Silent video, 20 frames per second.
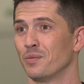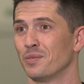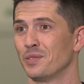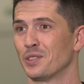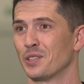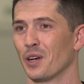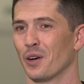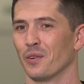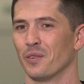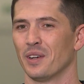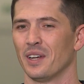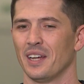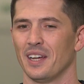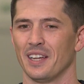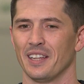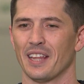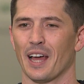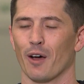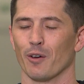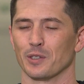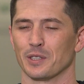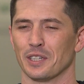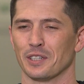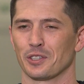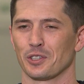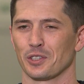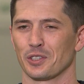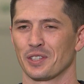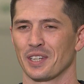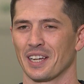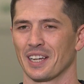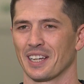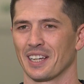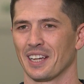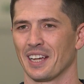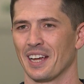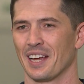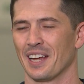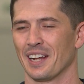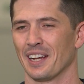So that was interesting
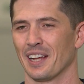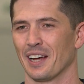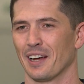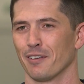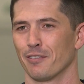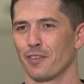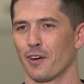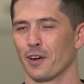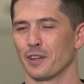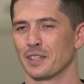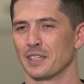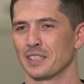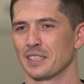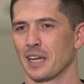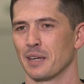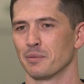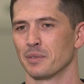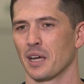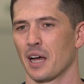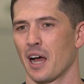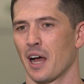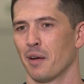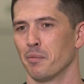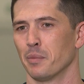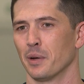and uh, fun at the same time.